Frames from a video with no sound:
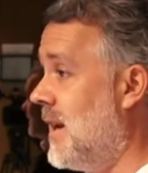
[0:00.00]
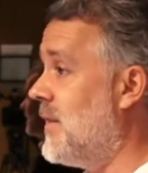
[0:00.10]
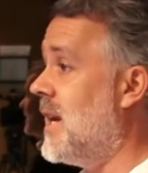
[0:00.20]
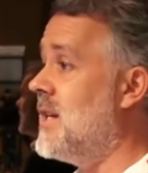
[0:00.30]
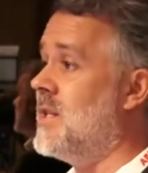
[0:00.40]

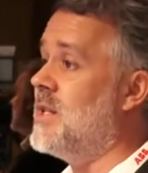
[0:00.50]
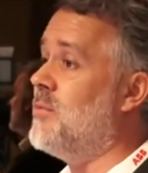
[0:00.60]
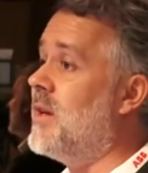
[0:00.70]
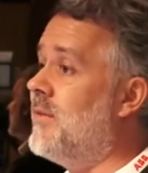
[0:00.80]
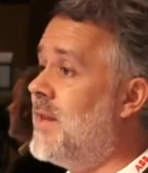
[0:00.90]
aviation is
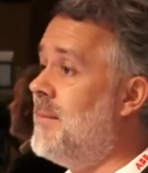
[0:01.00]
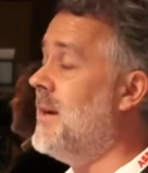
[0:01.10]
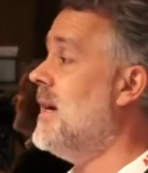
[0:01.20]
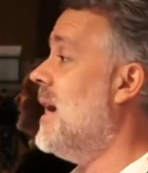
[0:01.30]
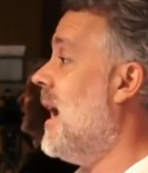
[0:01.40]
one of them.
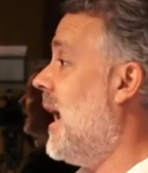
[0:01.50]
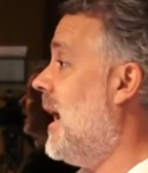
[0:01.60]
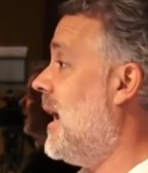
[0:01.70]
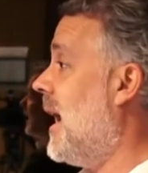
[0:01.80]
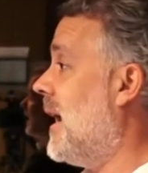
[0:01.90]

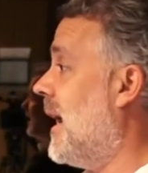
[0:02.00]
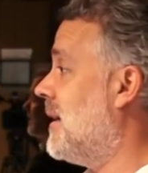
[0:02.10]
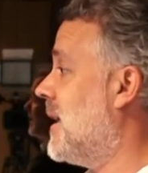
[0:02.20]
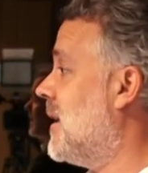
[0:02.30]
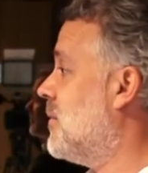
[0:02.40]
I
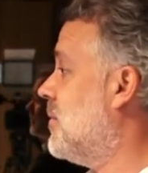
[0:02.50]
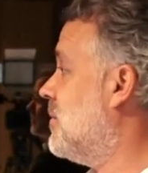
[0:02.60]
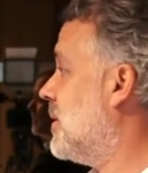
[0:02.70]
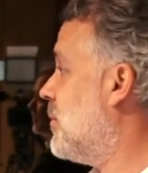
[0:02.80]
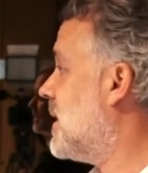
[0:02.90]
think
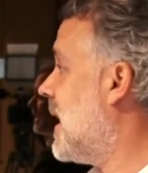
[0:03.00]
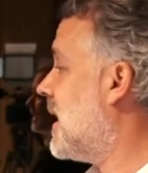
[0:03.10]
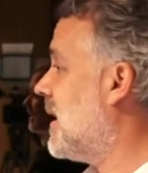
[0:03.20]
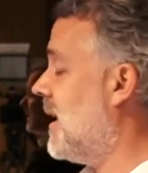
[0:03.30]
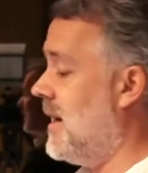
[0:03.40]
we will
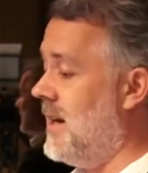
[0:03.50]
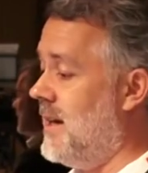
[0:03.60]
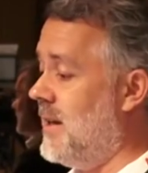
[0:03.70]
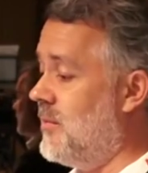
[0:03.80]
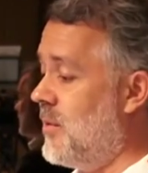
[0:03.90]
take,
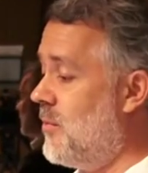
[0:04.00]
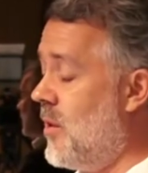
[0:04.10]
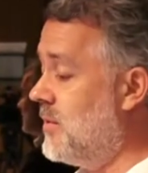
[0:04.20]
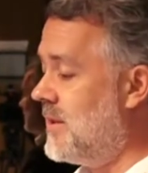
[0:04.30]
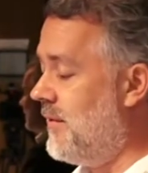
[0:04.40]
we
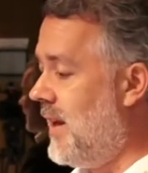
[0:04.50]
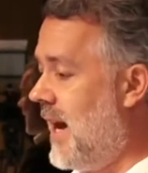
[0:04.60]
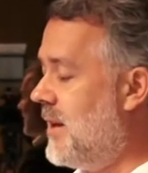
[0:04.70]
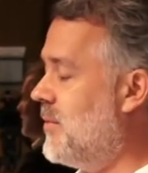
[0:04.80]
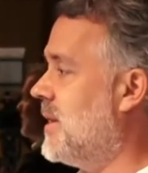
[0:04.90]
won't
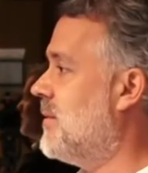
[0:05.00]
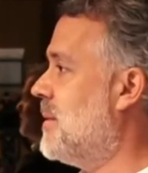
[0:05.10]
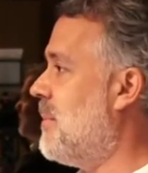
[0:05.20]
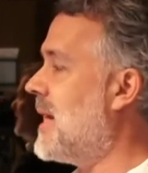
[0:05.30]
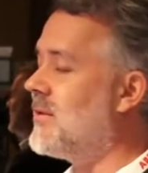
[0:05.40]
fly with
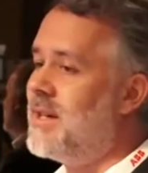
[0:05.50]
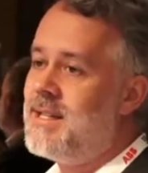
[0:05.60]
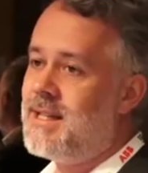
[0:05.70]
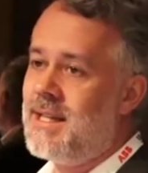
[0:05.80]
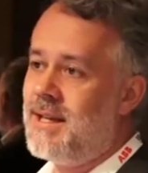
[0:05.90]

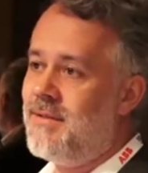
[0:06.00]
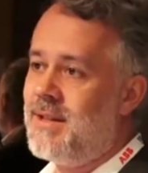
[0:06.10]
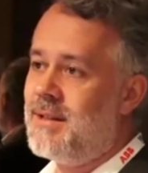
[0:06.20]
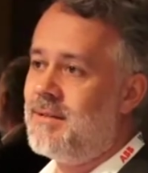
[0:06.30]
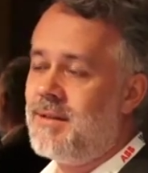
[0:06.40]
batteries
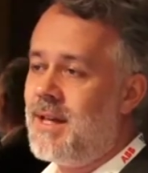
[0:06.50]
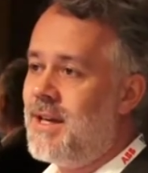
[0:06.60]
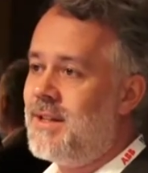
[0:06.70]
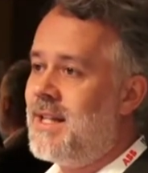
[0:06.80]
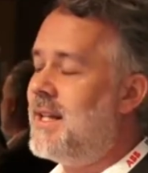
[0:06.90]

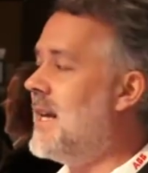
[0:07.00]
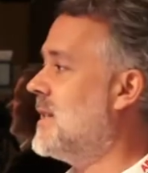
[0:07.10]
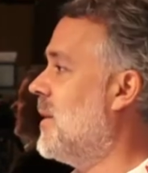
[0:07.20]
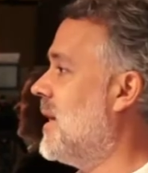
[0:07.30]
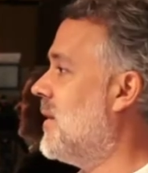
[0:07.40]
even the next
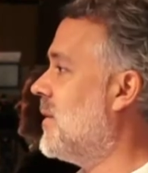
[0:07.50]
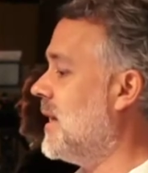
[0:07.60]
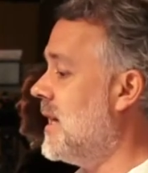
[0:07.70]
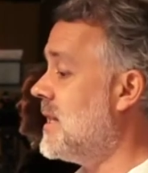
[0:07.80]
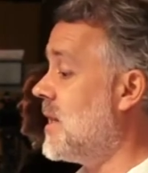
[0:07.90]
20, 30
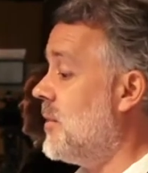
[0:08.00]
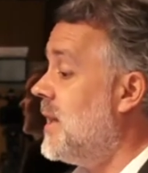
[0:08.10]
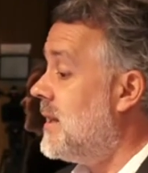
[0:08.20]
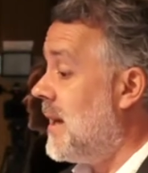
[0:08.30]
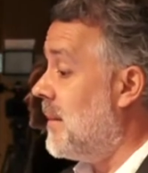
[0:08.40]
years. So we
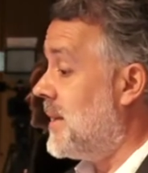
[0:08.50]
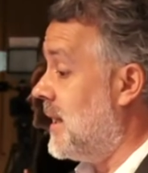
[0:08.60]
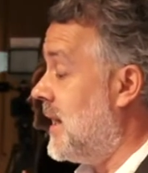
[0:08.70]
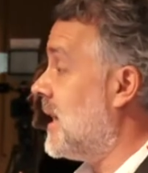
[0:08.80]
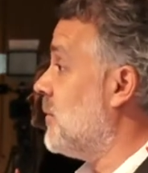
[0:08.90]
need something
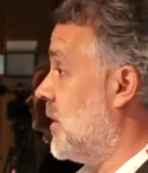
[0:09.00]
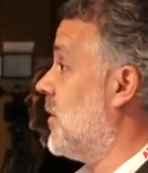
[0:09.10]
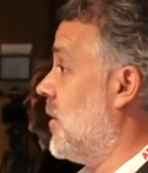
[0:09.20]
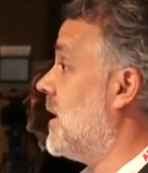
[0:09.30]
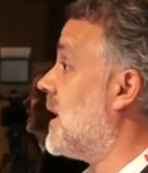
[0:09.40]
there. We
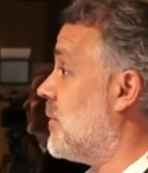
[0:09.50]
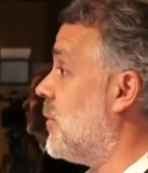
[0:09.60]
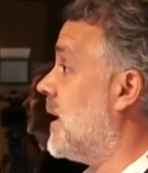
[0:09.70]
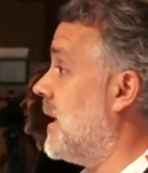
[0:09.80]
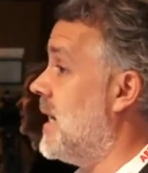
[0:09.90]
don't know yet
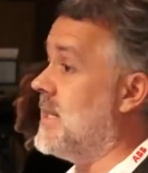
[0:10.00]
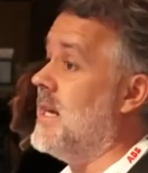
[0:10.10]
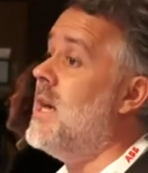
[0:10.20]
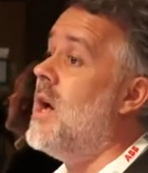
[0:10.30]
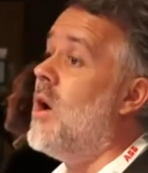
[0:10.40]
what it is.
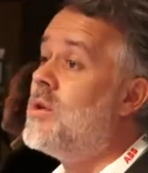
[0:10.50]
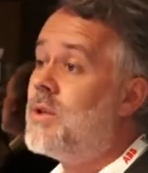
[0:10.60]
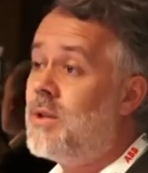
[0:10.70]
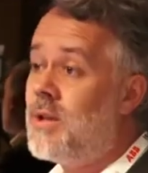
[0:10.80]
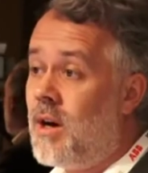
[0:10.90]

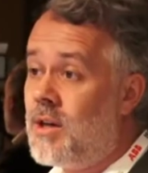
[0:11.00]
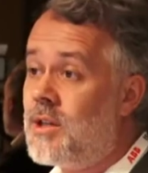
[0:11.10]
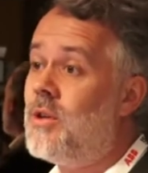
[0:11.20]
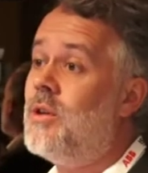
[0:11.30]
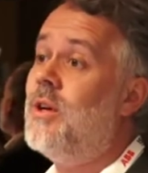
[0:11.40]
Also
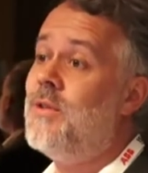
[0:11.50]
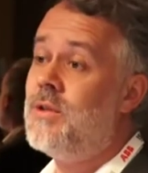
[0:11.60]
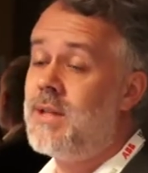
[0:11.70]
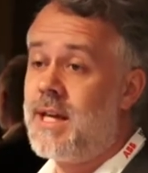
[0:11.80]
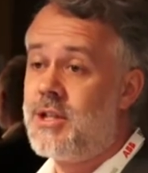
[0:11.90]
cargo, if you
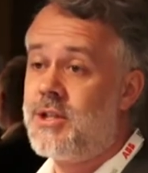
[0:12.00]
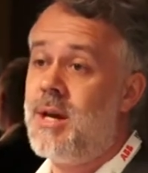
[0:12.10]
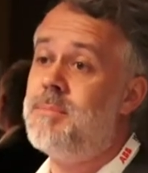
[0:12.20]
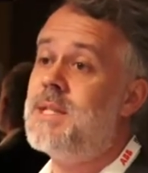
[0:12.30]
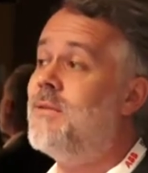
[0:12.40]
take
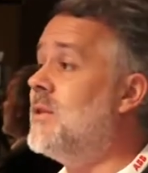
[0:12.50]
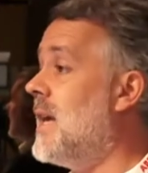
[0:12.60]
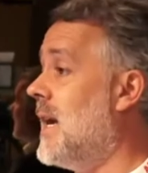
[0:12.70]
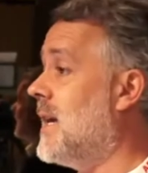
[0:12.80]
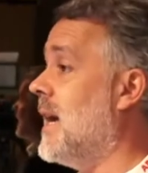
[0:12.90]
ships, if you
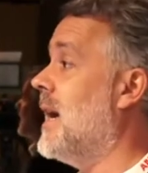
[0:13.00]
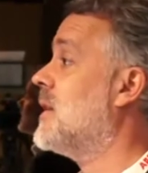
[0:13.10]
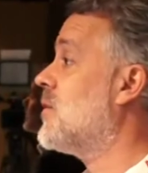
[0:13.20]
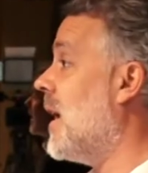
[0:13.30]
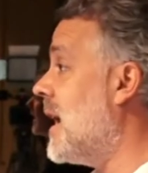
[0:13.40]
take
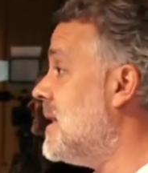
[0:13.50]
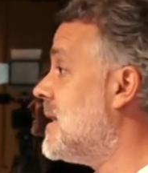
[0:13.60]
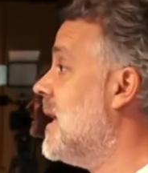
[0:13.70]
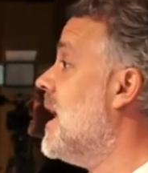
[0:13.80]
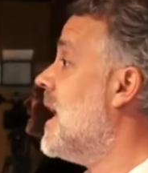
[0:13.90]
trains,
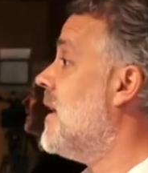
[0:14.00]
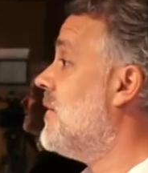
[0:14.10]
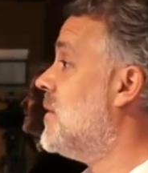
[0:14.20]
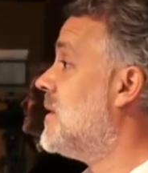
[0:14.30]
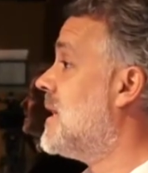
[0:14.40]

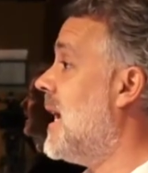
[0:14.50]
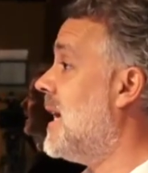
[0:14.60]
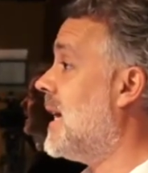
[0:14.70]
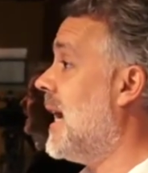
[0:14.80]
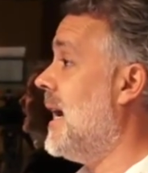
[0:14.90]
if you
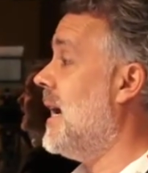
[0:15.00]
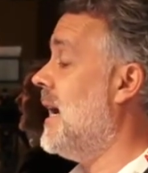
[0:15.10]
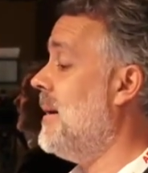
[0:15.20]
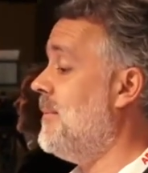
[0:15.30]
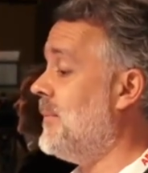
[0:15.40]
take
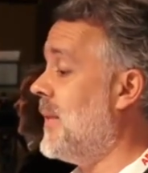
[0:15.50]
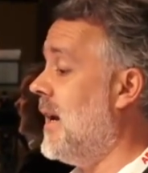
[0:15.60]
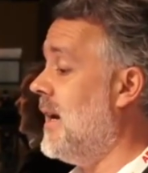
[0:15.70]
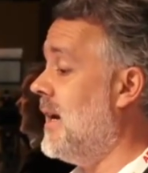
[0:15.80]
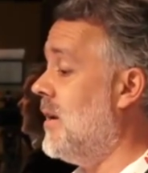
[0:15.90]

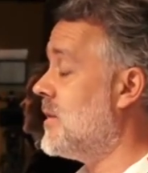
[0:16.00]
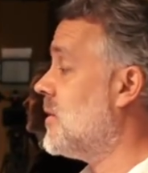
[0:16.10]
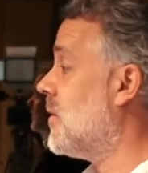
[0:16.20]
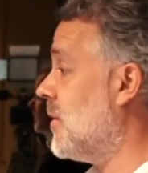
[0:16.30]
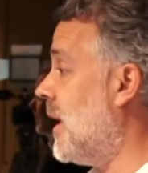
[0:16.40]

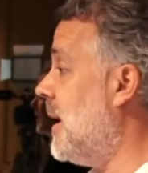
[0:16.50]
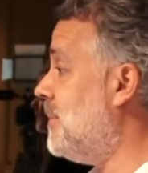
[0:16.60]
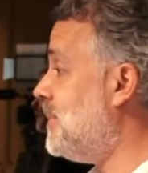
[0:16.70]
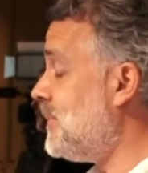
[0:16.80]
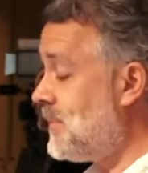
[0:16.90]

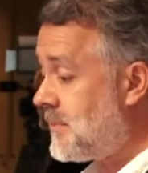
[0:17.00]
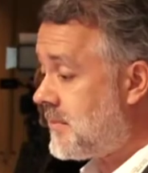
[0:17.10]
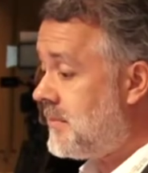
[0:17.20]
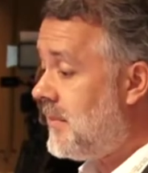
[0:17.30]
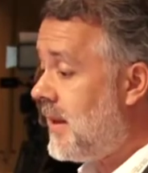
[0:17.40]

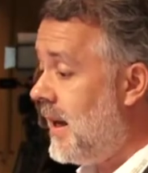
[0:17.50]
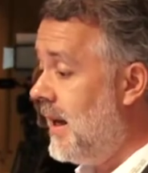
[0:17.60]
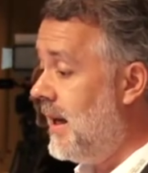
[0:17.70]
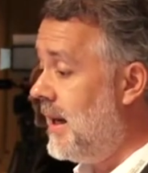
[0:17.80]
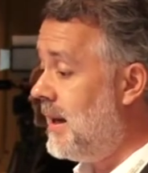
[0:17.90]

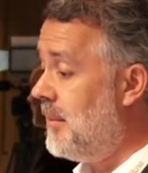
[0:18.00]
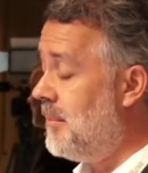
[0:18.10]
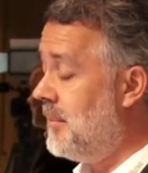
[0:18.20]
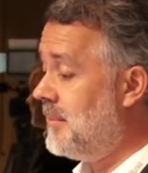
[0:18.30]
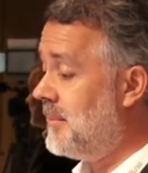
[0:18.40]

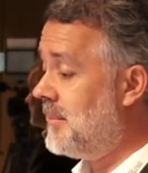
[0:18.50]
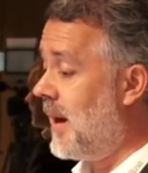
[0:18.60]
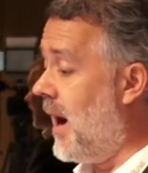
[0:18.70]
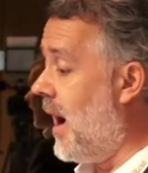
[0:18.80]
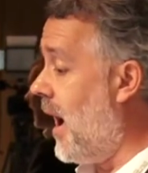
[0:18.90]

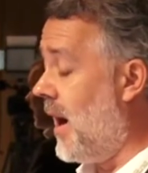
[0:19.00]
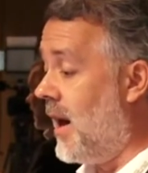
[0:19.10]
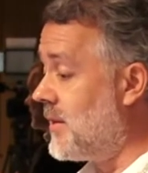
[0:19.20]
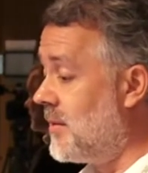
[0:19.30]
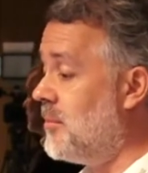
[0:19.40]

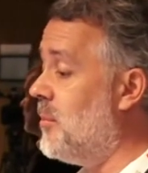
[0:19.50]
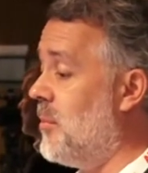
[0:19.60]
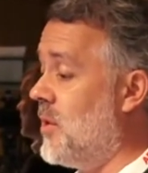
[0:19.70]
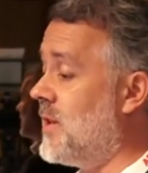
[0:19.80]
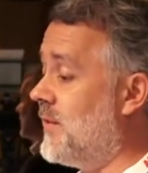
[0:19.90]
other
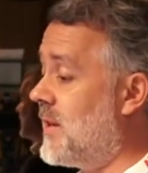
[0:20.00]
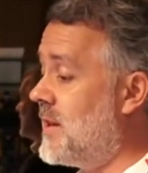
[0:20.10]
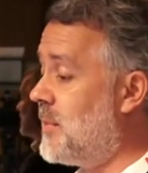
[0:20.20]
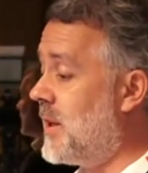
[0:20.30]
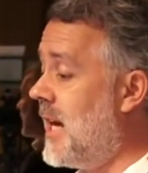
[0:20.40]
modes of
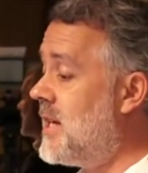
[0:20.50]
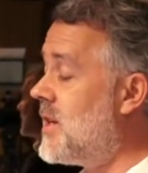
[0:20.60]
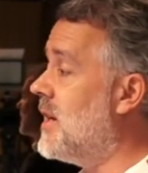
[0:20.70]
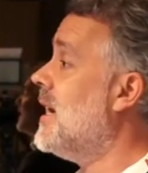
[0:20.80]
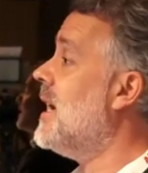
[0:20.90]

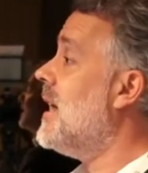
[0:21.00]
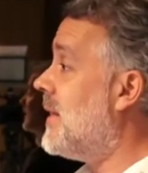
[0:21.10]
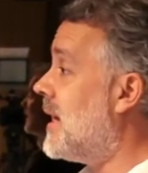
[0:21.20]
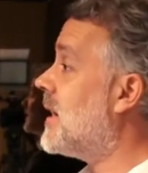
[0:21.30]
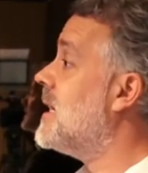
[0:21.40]
transportation,
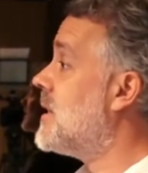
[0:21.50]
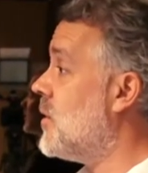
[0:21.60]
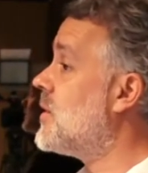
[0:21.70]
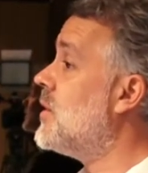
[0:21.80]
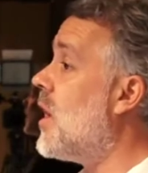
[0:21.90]
there it's
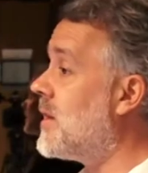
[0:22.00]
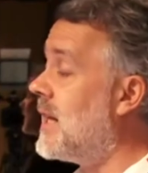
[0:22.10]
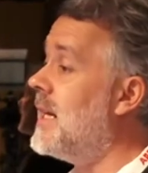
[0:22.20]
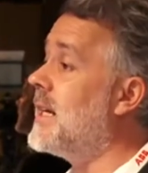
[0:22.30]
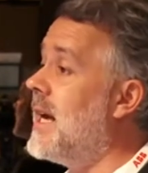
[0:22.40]
also not
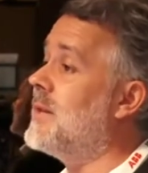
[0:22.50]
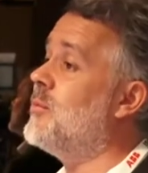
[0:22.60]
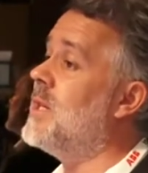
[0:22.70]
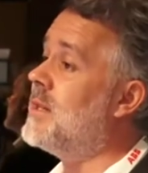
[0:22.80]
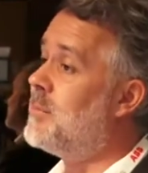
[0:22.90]
clear yet.
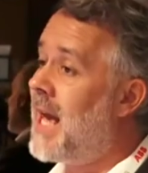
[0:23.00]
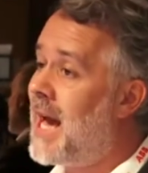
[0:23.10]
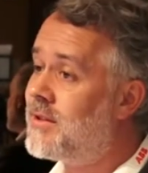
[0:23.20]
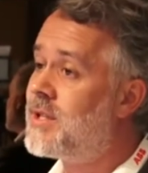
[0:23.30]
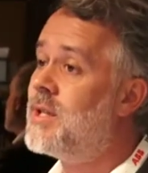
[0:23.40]
Will it be
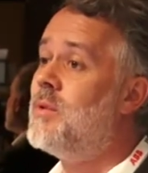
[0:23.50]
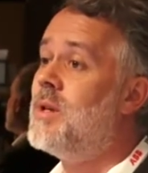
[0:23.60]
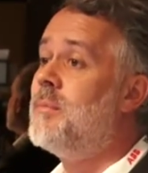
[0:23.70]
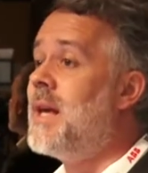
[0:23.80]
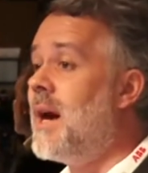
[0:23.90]
hydrogen?
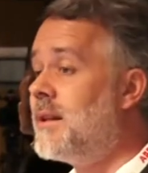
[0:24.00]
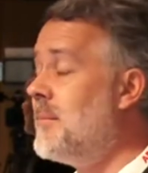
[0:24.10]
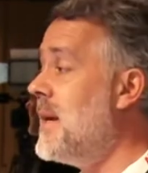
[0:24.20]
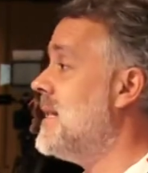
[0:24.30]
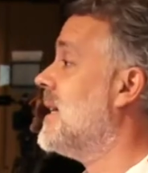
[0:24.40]
Will it be other
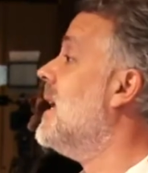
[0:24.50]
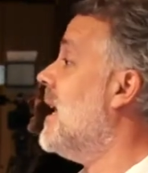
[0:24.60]
means?